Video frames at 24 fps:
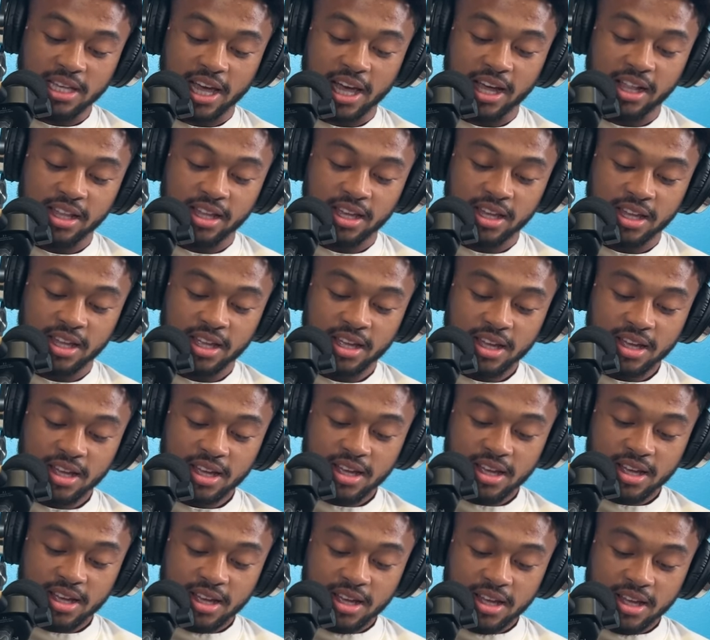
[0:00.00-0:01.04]
Elliott,
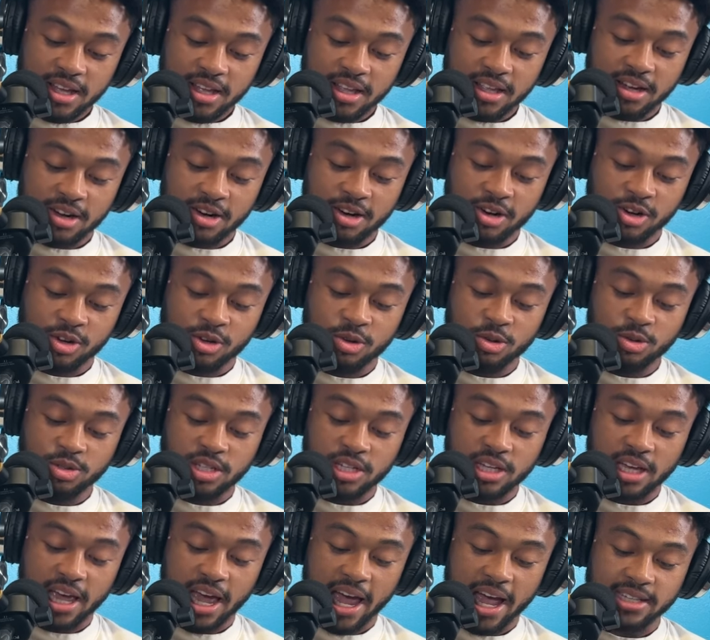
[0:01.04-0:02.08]
her
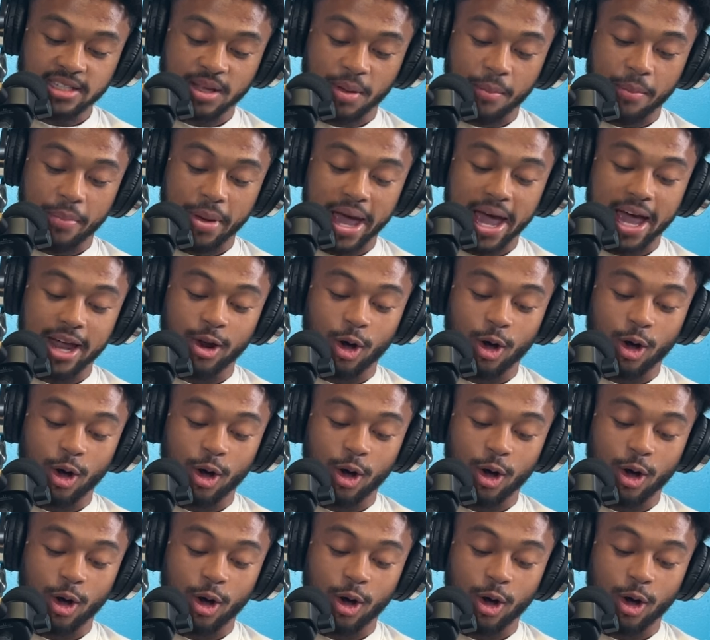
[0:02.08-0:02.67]
coochie has a bad